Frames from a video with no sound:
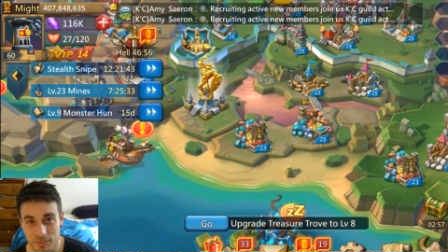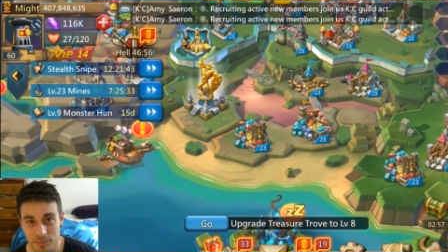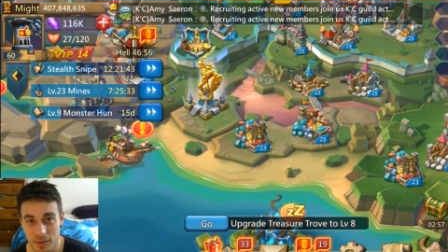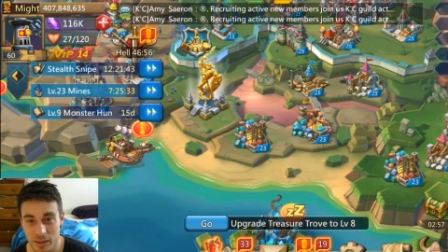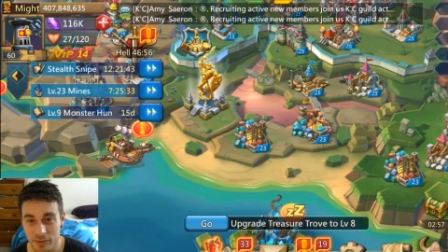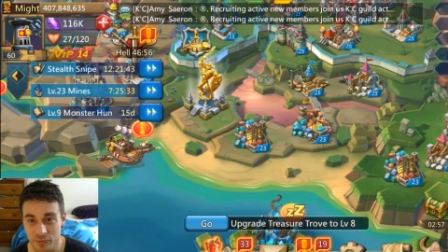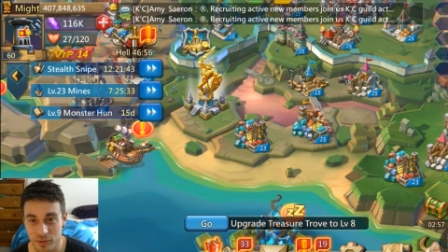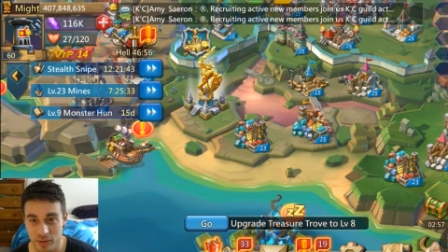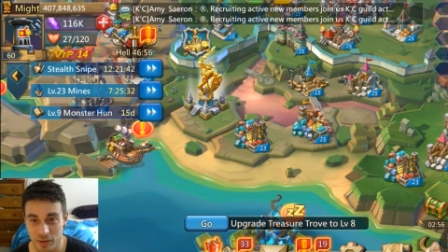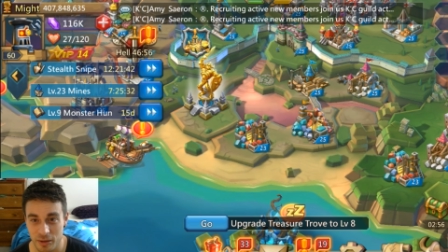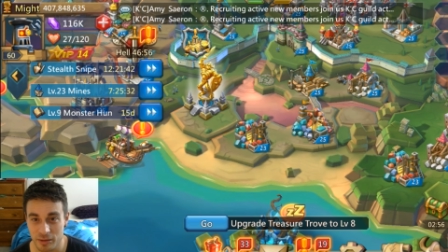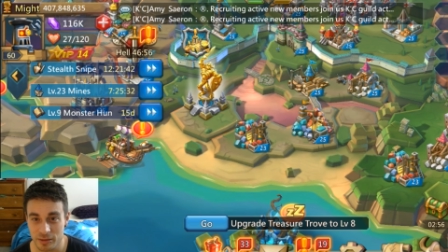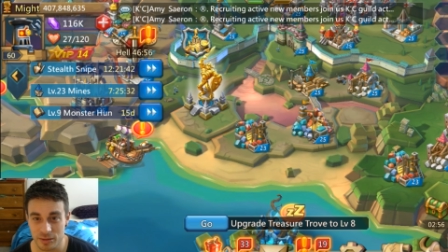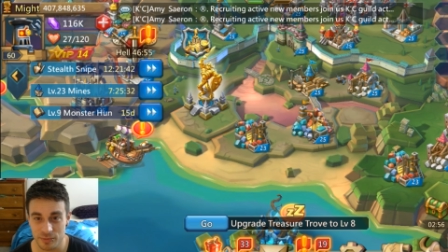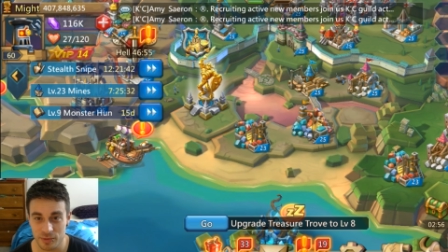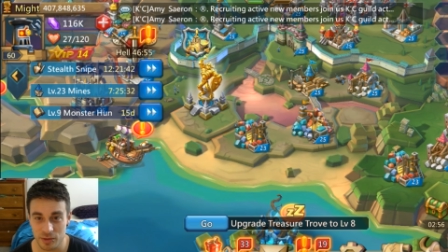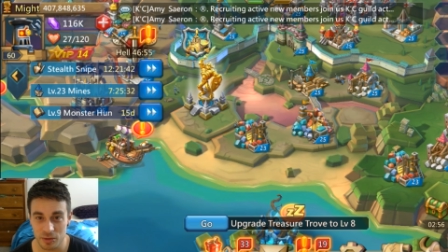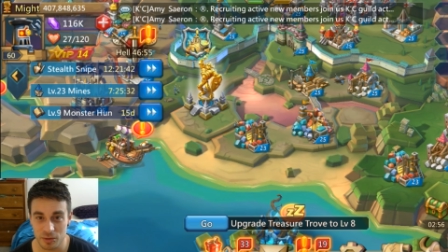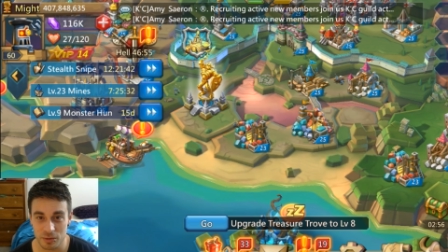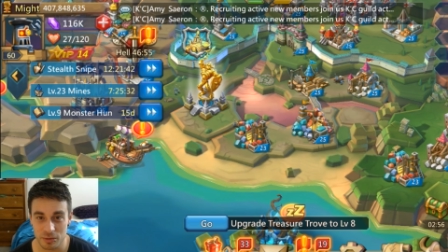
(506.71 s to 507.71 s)
But for those
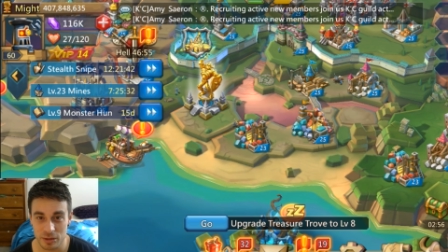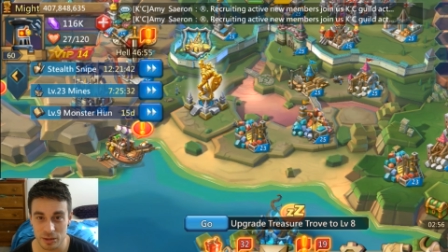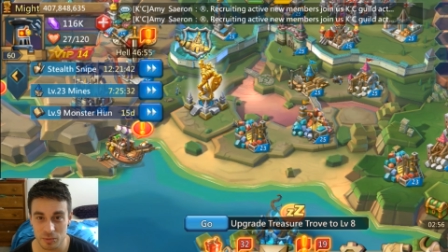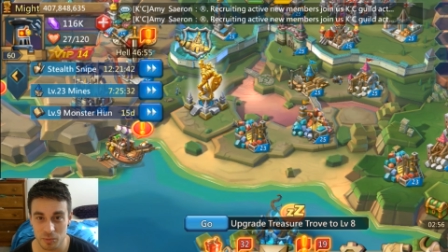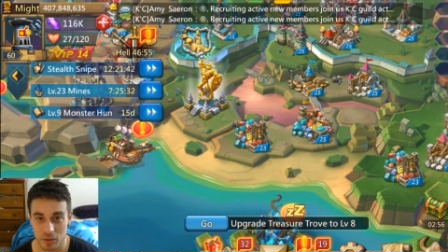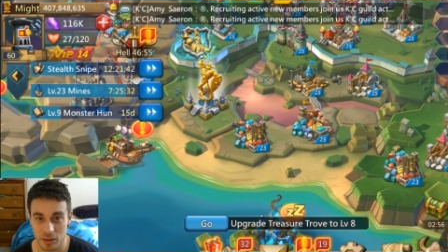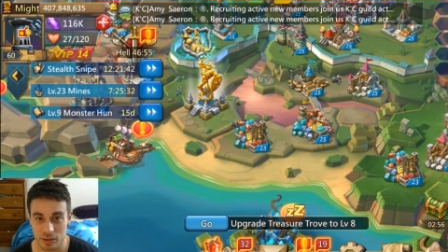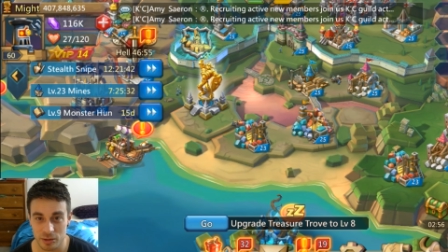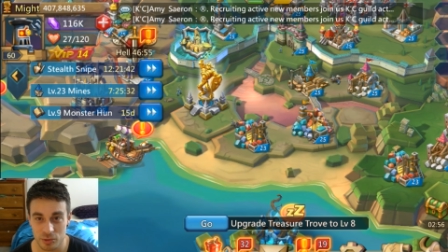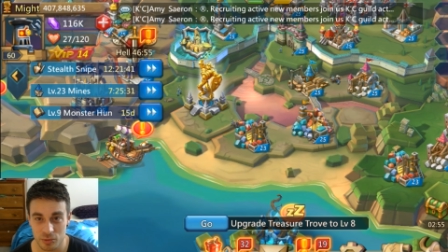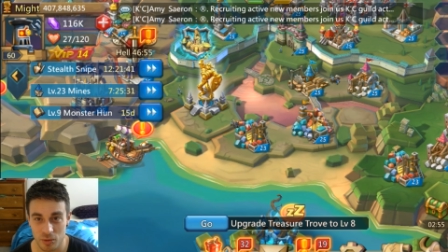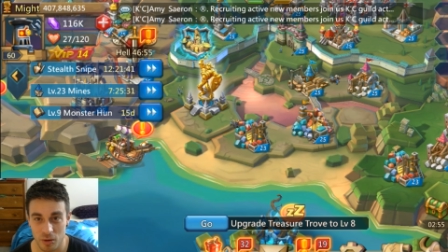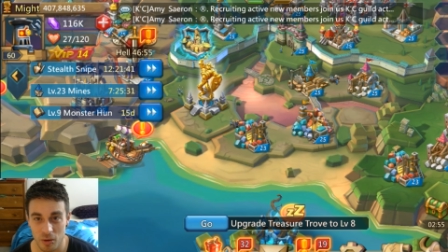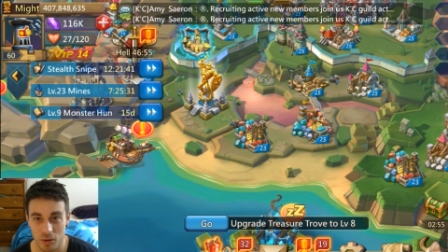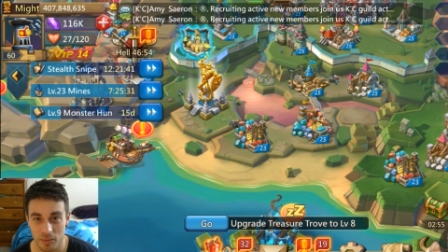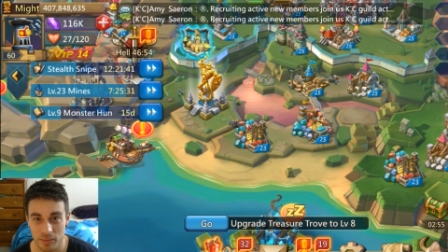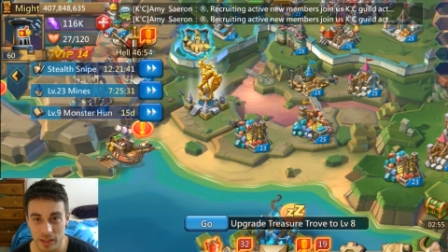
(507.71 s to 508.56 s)
of you who just want to troll